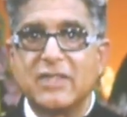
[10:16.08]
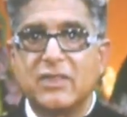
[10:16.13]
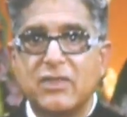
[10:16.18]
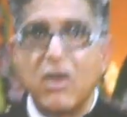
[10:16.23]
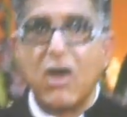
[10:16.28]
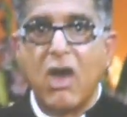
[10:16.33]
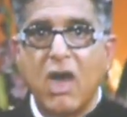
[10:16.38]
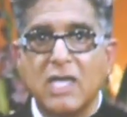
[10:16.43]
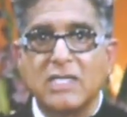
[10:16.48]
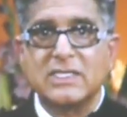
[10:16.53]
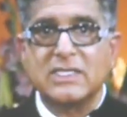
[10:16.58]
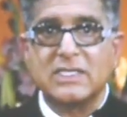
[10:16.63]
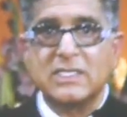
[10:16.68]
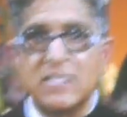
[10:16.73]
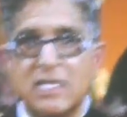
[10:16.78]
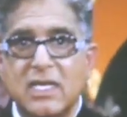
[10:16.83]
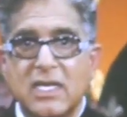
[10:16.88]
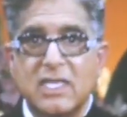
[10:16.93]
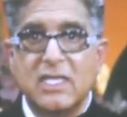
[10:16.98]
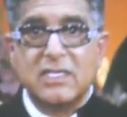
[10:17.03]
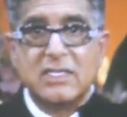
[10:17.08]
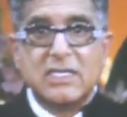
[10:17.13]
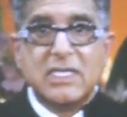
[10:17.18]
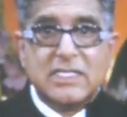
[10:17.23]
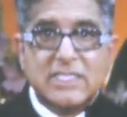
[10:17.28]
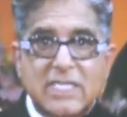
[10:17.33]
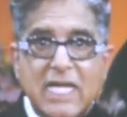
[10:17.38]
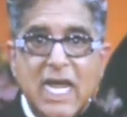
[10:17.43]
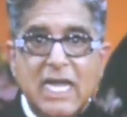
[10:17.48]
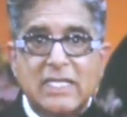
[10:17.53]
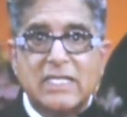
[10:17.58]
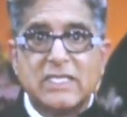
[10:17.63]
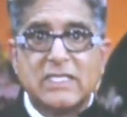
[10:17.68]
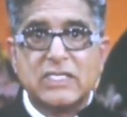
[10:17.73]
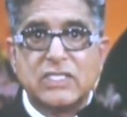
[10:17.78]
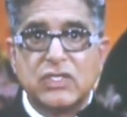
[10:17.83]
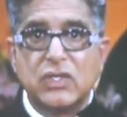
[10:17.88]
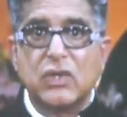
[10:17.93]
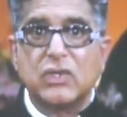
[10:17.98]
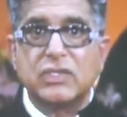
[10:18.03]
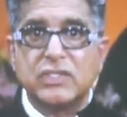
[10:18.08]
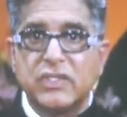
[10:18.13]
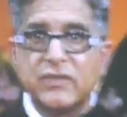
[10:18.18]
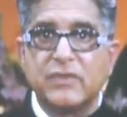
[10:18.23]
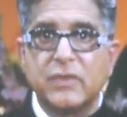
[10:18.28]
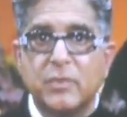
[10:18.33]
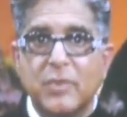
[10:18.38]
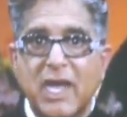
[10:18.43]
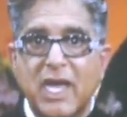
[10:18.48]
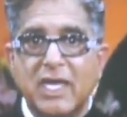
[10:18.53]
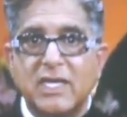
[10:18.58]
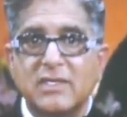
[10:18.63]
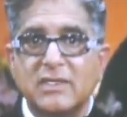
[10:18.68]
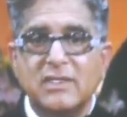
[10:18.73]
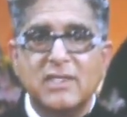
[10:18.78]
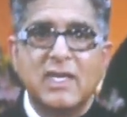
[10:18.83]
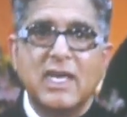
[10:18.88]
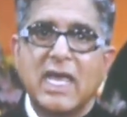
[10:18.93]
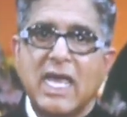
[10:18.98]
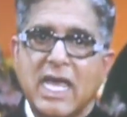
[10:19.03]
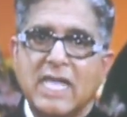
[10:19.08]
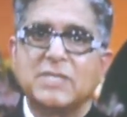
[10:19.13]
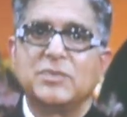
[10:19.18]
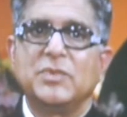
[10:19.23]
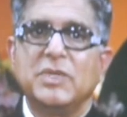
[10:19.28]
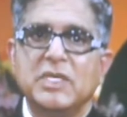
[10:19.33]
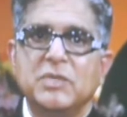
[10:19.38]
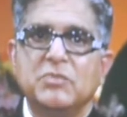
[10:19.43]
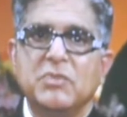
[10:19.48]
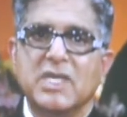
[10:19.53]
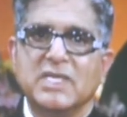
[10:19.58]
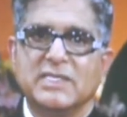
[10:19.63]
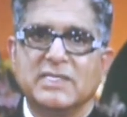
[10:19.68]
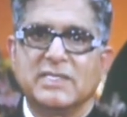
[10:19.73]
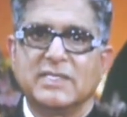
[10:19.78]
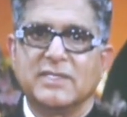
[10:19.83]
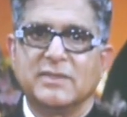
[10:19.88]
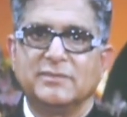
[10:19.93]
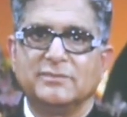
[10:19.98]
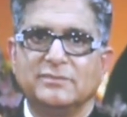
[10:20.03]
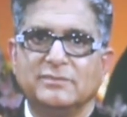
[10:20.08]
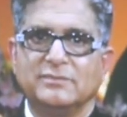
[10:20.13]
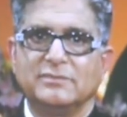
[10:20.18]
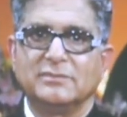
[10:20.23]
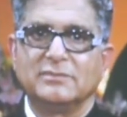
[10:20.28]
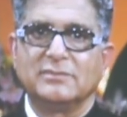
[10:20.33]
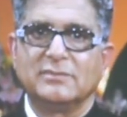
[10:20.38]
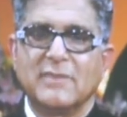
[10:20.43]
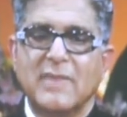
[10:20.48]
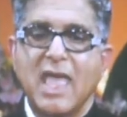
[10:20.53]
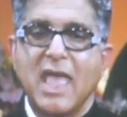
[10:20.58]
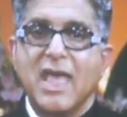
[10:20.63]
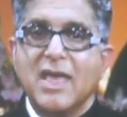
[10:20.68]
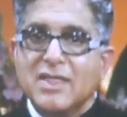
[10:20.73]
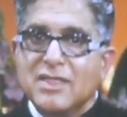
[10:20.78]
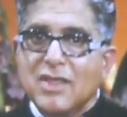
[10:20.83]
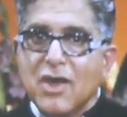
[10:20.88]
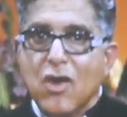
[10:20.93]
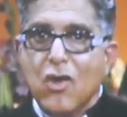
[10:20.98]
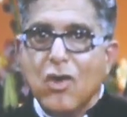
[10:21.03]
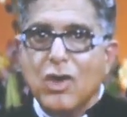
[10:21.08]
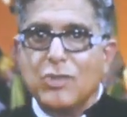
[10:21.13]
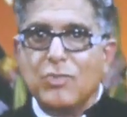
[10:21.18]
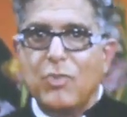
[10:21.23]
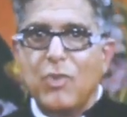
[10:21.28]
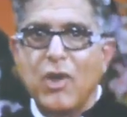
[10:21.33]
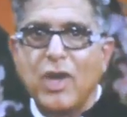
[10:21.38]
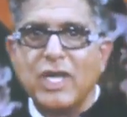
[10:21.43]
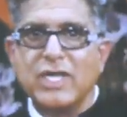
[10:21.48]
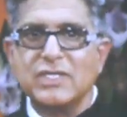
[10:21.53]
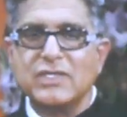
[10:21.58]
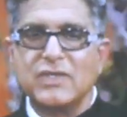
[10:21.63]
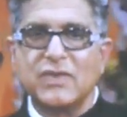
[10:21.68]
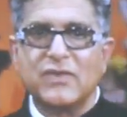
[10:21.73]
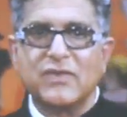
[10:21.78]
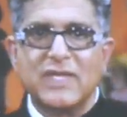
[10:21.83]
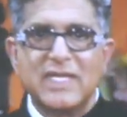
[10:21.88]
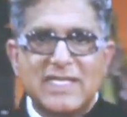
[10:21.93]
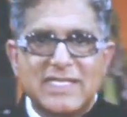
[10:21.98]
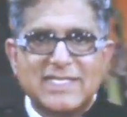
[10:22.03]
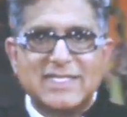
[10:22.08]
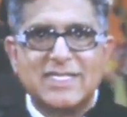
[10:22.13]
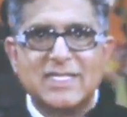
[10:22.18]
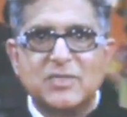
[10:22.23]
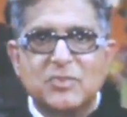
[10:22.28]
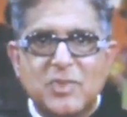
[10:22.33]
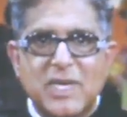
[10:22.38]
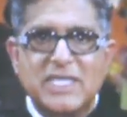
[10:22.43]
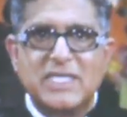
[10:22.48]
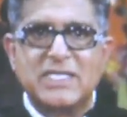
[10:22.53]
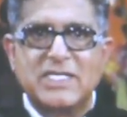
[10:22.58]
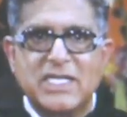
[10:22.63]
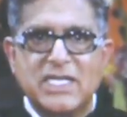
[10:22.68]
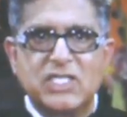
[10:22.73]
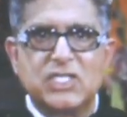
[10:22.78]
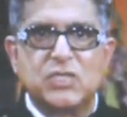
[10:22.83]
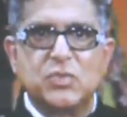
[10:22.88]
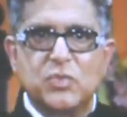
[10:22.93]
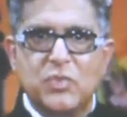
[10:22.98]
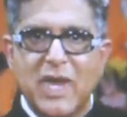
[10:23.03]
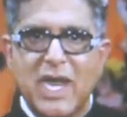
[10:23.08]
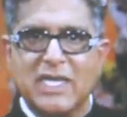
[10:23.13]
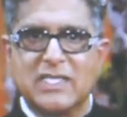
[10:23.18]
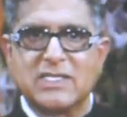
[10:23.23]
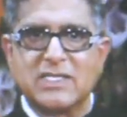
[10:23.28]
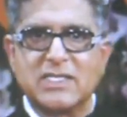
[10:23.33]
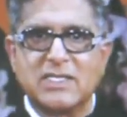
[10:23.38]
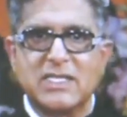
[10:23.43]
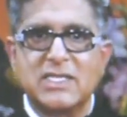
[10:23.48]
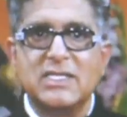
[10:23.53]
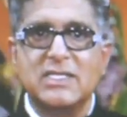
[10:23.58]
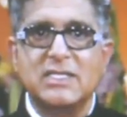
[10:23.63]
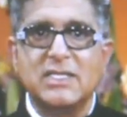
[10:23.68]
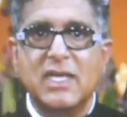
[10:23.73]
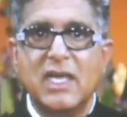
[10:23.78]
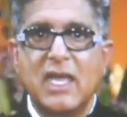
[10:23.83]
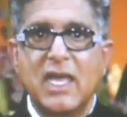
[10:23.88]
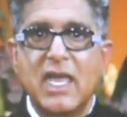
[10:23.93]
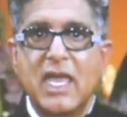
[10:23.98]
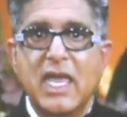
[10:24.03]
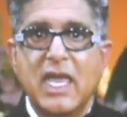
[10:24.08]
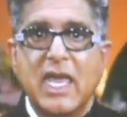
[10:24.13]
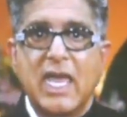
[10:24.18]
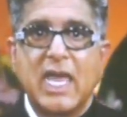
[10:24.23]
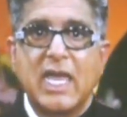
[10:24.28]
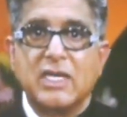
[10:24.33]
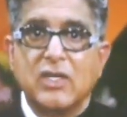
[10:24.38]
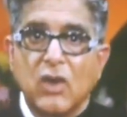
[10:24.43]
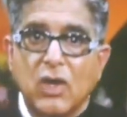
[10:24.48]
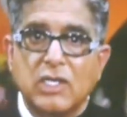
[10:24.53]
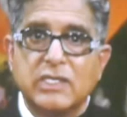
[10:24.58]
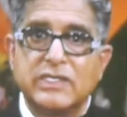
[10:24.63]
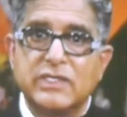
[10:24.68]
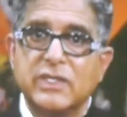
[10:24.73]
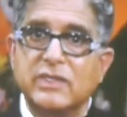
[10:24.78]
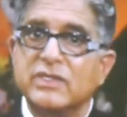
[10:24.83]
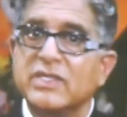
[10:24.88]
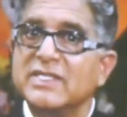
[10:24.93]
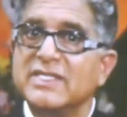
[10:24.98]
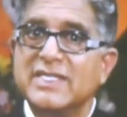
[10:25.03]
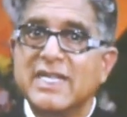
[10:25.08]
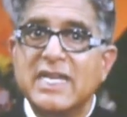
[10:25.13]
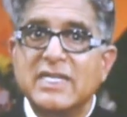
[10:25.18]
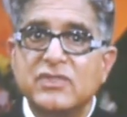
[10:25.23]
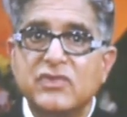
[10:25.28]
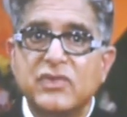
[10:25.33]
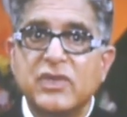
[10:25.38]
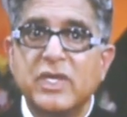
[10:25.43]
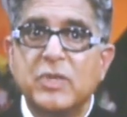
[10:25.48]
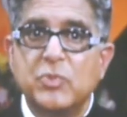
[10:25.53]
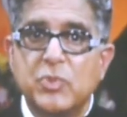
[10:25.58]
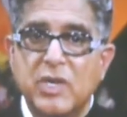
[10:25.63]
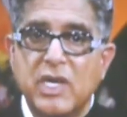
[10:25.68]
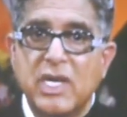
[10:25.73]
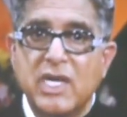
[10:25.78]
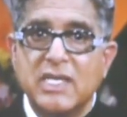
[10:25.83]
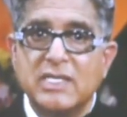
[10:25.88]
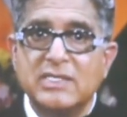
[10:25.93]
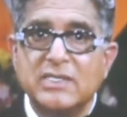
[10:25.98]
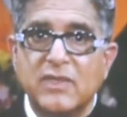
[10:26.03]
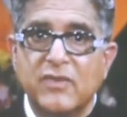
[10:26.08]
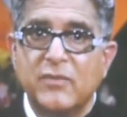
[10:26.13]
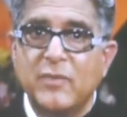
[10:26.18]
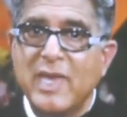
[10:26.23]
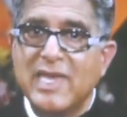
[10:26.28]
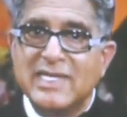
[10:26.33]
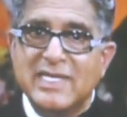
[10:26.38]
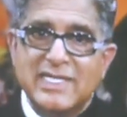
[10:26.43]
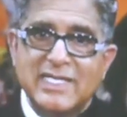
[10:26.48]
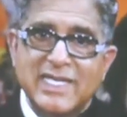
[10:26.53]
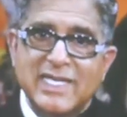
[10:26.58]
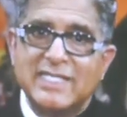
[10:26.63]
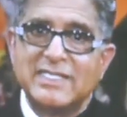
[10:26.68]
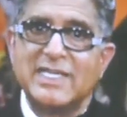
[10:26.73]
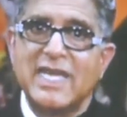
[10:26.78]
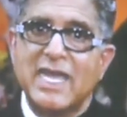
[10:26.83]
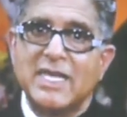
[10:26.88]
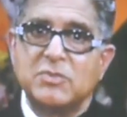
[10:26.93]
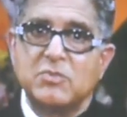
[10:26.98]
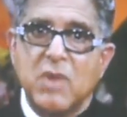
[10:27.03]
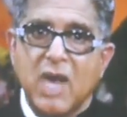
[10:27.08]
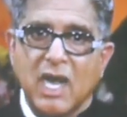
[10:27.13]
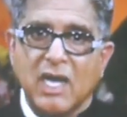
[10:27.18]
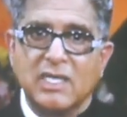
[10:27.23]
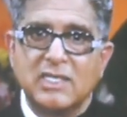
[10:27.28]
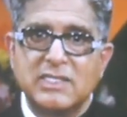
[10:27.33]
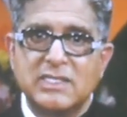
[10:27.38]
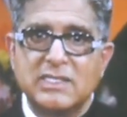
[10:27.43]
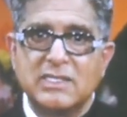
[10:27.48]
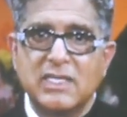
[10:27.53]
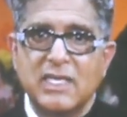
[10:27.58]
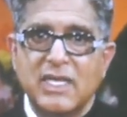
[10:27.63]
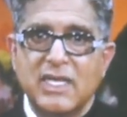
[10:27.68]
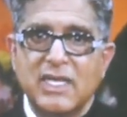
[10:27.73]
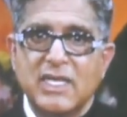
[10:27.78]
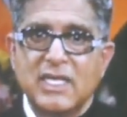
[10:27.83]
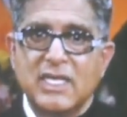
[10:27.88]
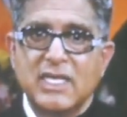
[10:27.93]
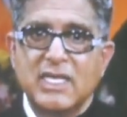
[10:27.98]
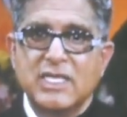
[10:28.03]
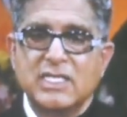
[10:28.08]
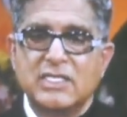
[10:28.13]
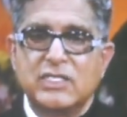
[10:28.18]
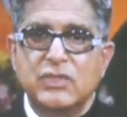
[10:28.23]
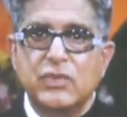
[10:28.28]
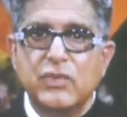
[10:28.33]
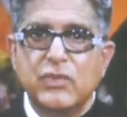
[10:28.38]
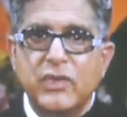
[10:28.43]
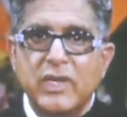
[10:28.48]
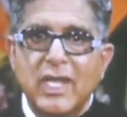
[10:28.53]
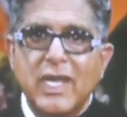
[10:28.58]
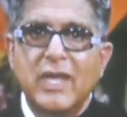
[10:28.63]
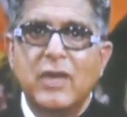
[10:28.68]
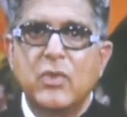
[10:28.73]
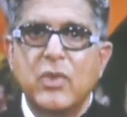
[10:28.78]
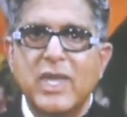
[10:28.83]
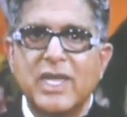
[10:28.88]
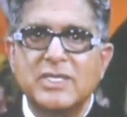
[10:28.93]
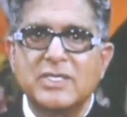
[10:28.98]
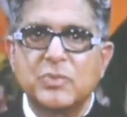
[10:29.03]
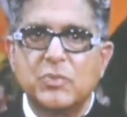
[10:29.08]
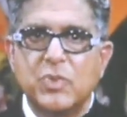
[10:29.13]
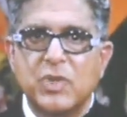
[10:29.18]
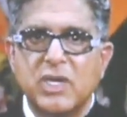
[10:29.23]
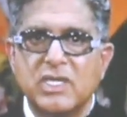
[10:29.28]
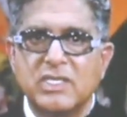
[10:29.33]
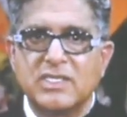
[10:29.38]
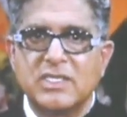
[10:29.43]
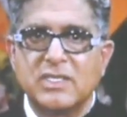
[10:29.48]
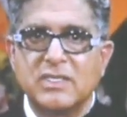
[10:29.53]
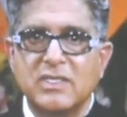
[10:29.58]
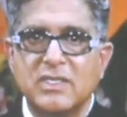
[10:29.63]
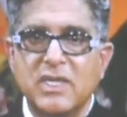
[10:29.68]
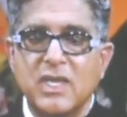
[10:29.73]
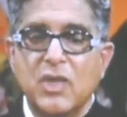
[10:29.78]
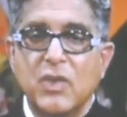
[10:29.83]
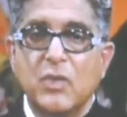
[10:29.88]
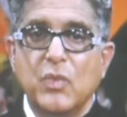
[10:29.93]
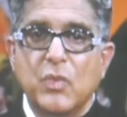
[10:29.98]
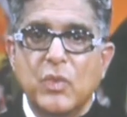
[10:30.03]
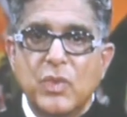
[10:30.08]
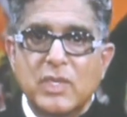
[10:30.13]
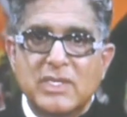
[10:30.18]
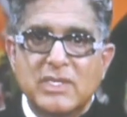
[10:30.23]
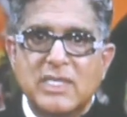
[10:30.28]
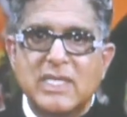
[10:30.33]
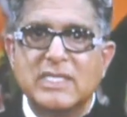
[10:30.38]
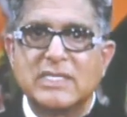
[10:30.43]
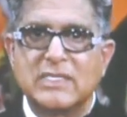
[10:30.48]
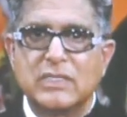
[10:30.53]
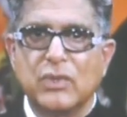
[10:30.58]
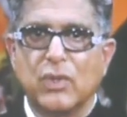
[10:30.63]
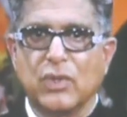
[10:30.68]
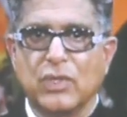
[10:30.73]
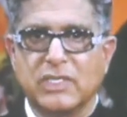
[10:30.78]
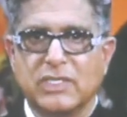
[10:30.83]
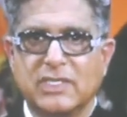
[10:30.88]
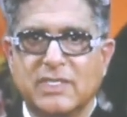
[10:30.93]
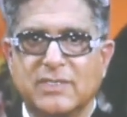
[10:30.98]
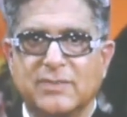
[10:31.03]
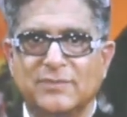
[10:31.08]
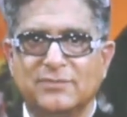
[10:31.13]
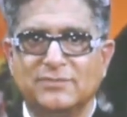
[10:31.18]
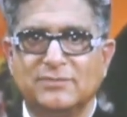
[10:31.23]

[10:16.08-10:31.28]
thoughts, the silent source of the mind has been missed. The whole point of Eastern meditation practices and also the centering prayers of Benedictine monks is to reacquaint a person with this source.